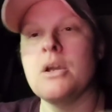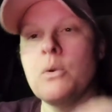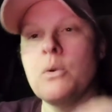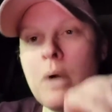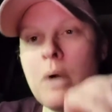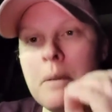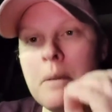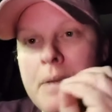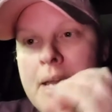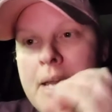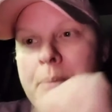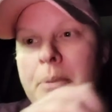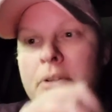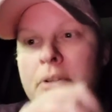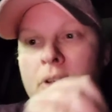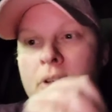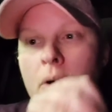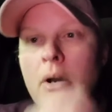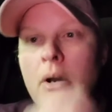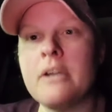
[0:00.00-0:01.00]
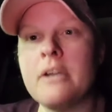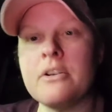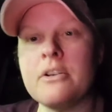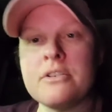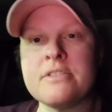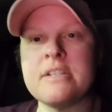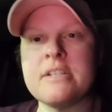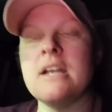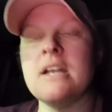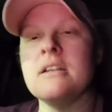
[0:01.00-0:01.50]
what people don't
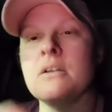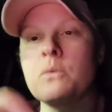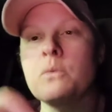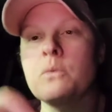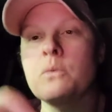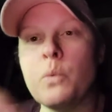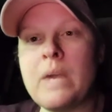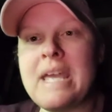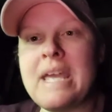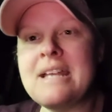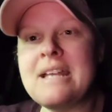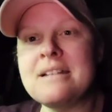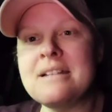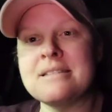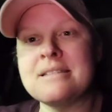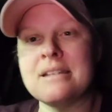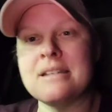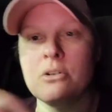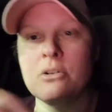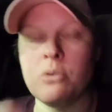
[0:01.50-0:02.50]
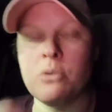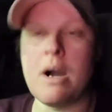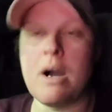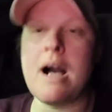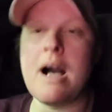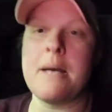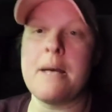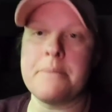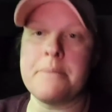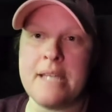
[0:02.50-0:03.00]
understand in weeds and
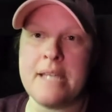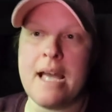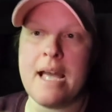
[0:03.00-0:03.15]
crops